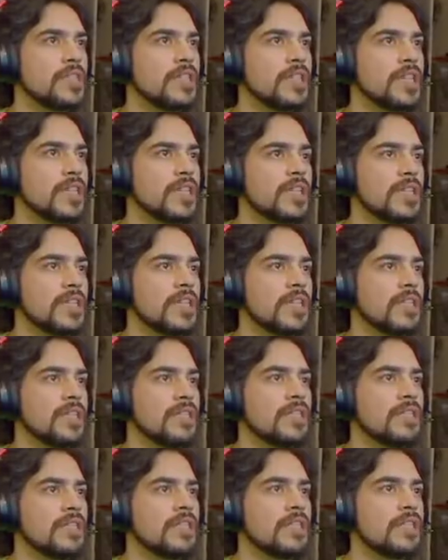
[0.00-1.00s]
I get
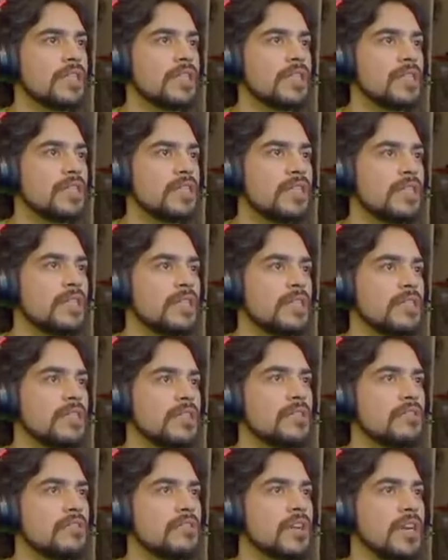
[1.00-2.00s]
and uh,
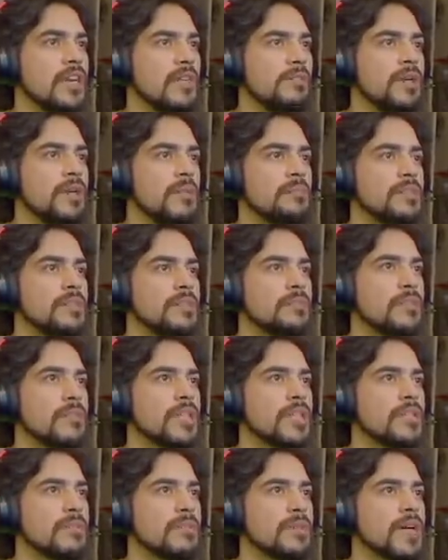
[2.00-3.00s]
try to pump as
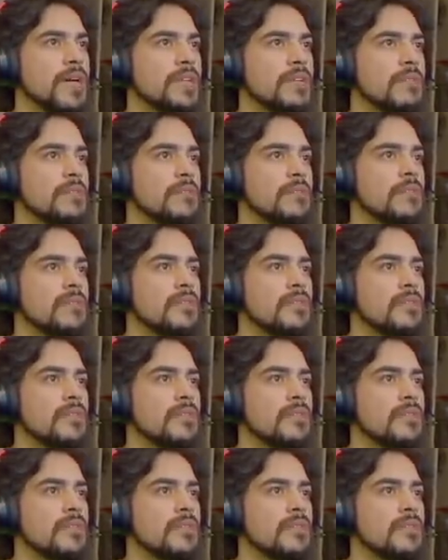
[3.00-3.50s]
much as possible.